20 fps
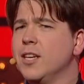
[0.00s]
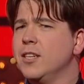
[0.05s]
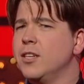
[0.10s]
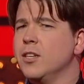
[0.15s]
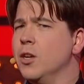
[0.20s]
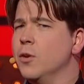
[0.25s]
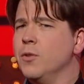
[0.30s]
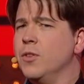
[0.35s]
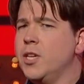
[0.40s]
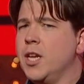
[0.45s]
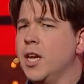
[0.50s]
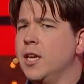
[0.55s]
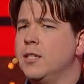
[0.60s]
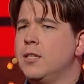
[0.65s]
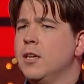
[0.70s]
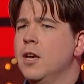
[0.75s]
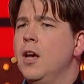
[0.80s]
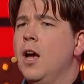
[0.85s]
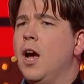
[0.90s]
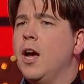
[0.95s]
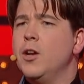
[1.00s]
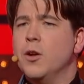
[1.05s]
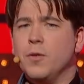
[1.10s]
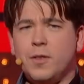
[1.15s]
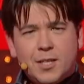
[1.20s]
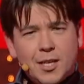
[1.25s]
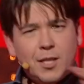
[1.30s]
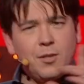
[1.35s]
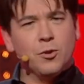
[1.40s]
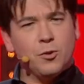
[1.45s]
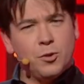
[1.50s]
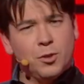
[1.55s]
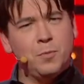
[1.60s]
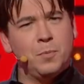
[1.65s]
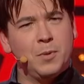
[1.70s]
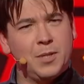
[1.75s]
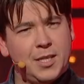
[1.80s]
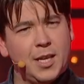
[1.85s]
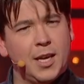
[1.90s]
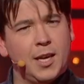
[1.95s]
tend to know the date. I know the date on
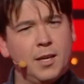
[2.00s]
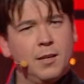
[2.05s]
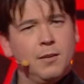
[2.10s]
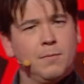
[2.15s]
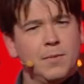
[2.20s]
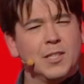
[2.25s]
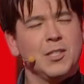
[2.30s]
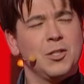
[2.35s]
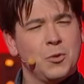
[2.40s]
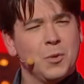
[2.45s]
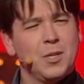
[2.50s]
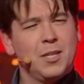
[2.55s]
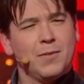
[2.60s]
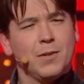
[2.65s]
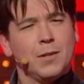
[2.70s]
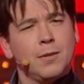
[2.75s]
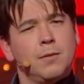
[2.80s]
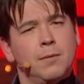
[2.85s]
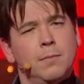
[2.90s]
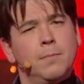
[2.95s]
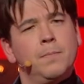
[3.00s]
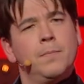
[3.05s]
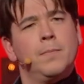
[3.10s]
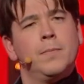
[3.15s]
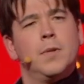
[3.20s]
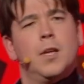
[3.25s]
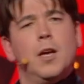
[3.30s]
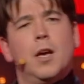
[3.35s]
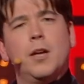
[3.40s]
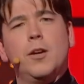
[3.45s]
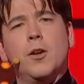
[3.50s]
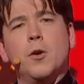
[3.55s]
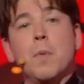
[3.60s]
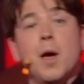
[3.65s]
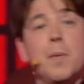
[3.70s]
Christmas Day, that's the 25th. I know